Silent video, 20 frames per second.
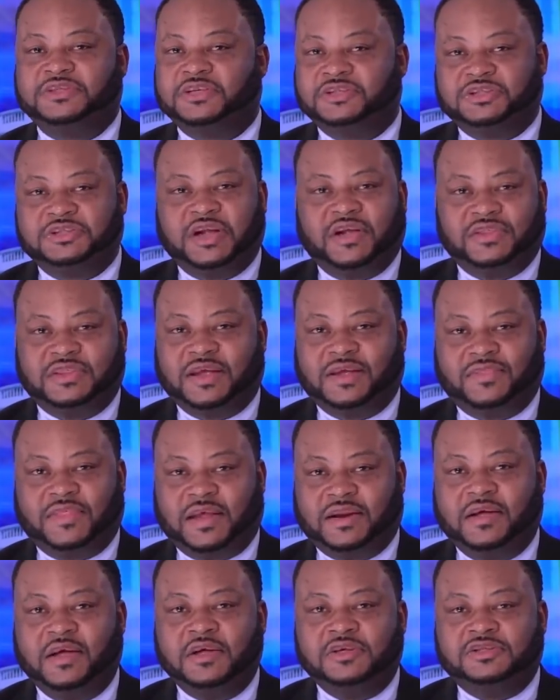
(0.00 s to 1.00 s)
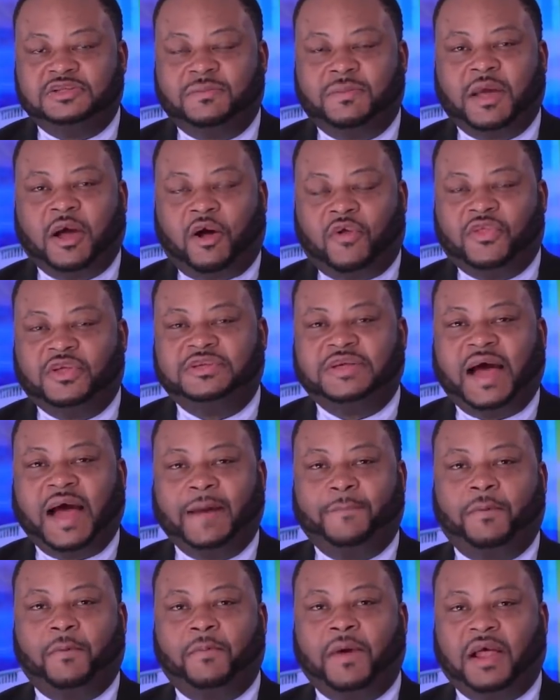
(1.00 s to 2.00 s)
There's nothing that should be all this
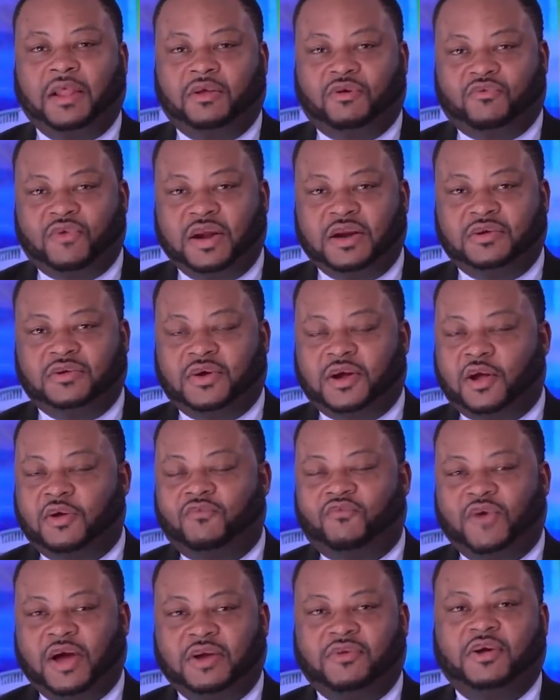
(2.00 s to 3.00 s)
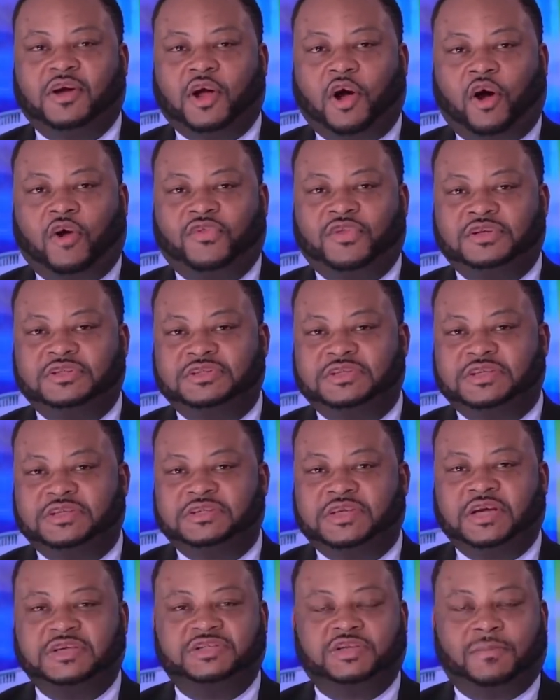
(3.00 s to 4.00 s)
hyperbolic rhetoric, all this
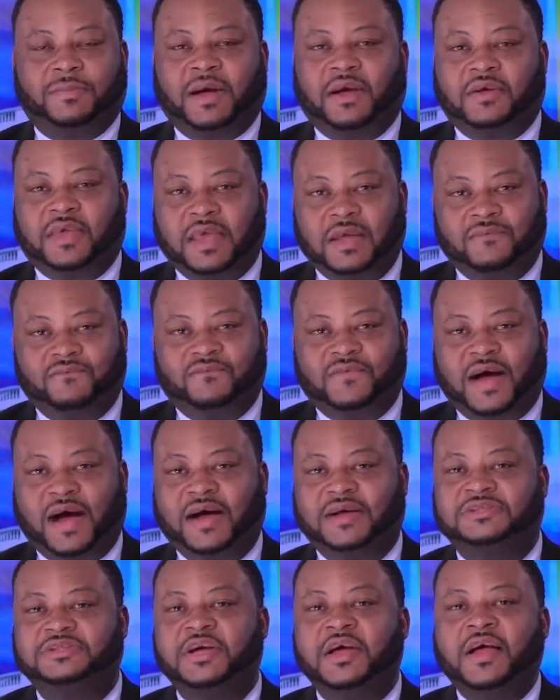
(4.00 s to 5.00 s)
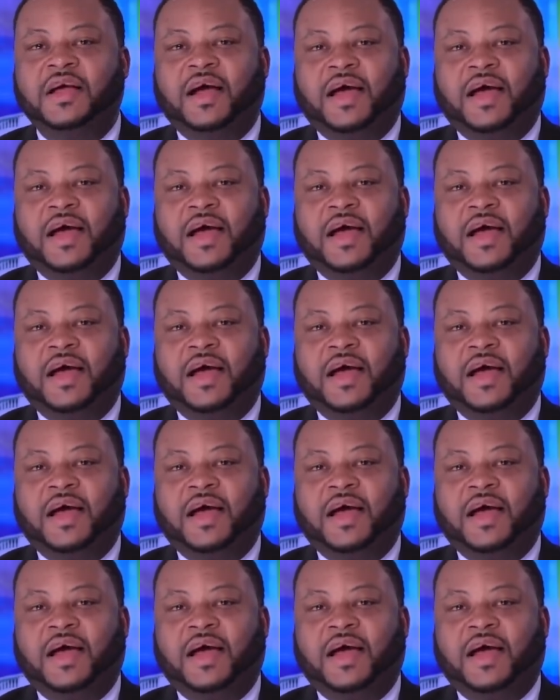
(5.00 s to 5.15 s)
discussion about Kim Fox,